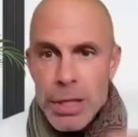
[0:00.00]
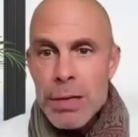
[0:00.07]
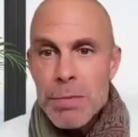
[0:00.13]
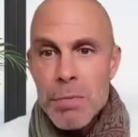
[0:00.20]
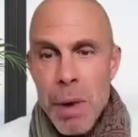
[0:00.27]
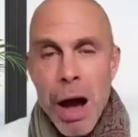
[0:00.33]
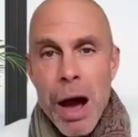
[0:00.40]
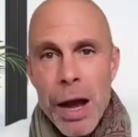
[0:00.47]

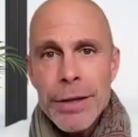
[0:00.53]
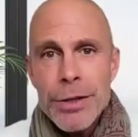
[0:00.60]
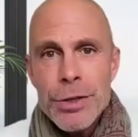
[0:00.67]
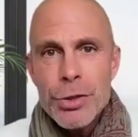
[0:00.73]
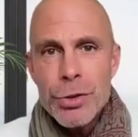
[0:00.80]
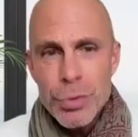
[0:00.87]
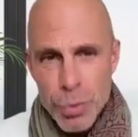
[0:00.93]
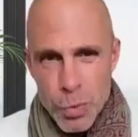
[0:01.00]
team
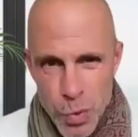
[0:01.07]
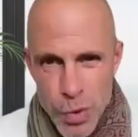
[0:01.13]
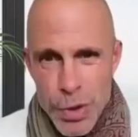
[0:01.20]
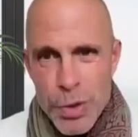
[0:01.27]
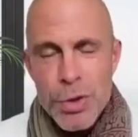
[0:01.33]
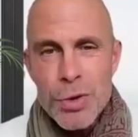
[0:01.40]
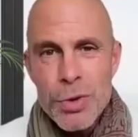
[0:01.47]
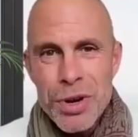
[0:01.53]
behind you,
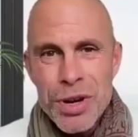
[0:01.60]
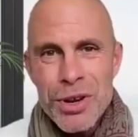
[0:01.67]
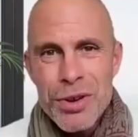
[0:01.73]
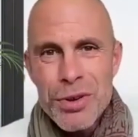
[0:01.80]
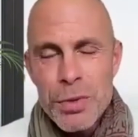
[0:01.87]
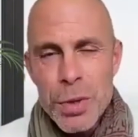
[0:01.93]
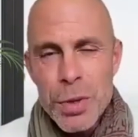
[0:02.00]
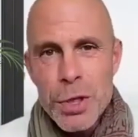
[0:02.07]
with you,
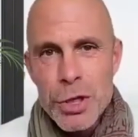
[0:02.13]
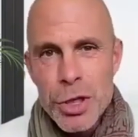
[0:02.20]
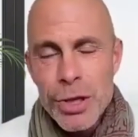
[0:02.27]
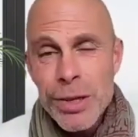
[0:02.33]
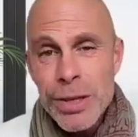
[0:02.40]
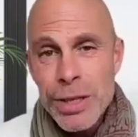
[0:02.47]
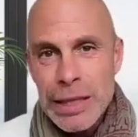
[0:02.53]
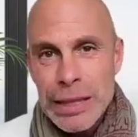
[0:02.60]
along with the
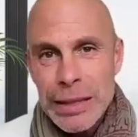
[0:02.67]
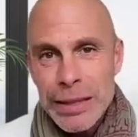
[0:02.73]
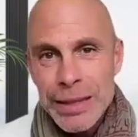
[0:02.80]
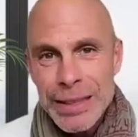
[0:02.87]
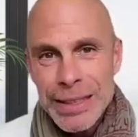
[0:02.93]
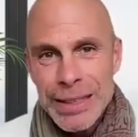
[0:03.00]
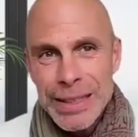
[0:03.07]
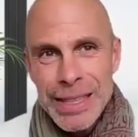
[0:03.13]
journey.
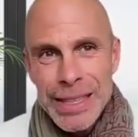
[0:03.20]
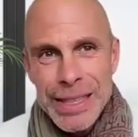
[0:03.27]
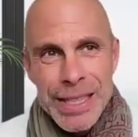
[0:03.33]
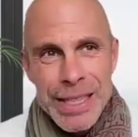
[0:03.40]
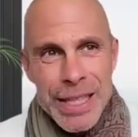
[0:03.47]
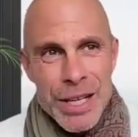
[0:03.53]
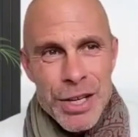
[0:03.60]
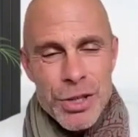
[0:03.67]

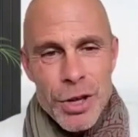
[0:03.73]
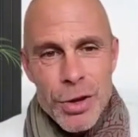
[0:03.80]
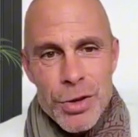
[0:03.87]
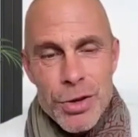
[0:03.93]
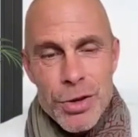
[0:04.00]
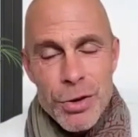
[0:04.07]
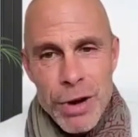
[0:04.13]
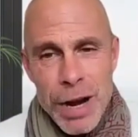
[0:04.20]
So
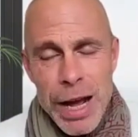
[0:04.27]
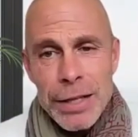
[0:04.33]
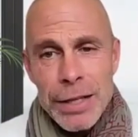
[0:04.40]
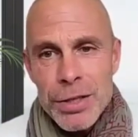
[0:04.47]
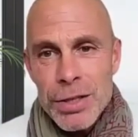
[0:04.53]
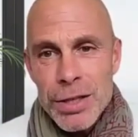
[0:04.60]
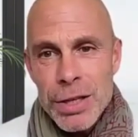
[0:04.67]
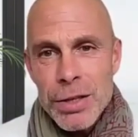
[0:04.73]
you're
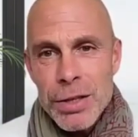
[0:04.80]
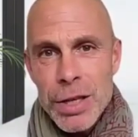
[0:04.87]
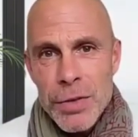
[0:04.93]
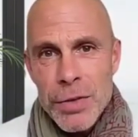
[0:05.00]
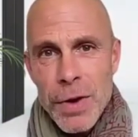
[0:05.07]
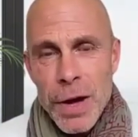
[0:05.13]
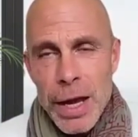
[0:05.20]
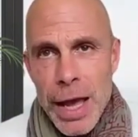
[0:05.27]
right.
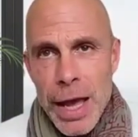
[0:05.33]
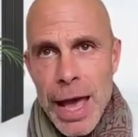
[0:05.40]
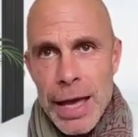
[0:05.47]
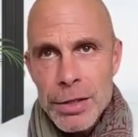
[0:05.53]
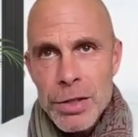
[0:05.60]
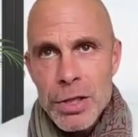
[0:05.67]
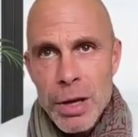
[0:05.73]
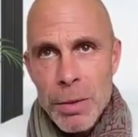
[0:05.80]
If I'd
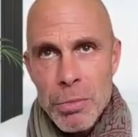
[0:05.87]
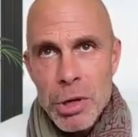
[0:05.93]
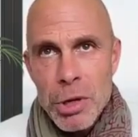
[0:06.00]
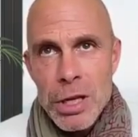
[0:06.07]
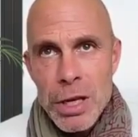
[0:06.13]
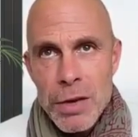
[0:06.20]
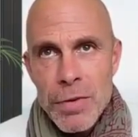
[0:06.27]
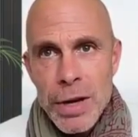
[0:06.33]
had
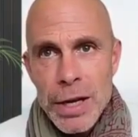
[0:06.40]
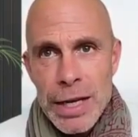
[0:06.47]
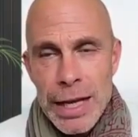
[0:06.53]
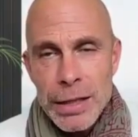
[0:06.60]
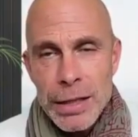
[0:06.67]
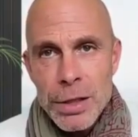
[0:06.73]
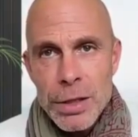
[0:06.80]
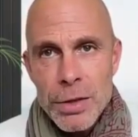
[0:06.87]

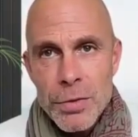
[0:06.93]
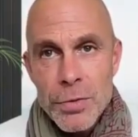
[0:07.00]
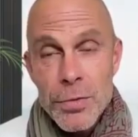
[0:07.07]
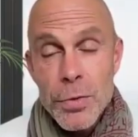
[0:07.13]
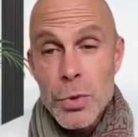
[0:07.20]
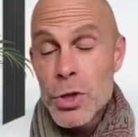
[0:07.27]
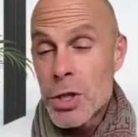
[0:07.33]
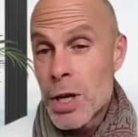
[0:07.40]
the
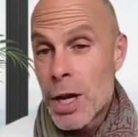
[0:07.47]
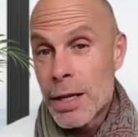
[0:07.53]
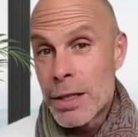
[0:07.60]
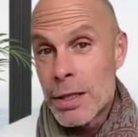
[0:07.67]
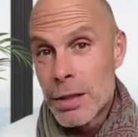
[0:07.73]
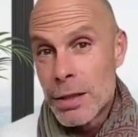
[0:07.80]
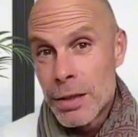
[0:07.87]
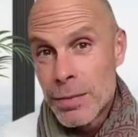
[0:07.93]

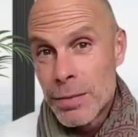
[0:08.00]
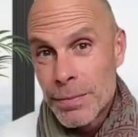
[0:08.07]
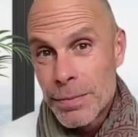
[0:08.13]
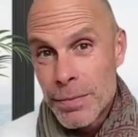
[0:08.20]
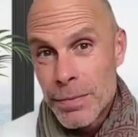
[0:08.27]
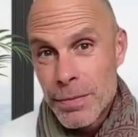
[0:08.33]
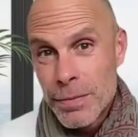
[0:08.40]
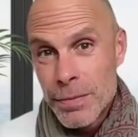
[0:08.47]
foresight
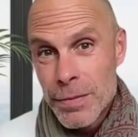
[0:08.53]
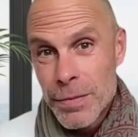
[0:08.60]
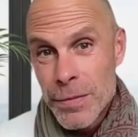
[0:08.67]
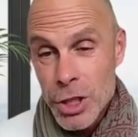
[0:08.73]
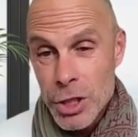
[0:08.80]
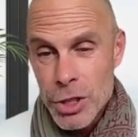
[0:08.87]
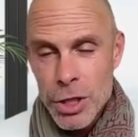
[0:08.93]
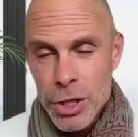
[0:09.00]

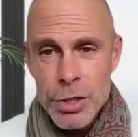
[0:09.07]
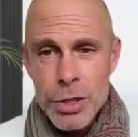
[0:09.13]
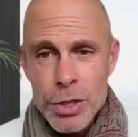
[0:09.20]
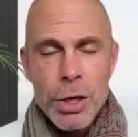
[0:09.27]
6 years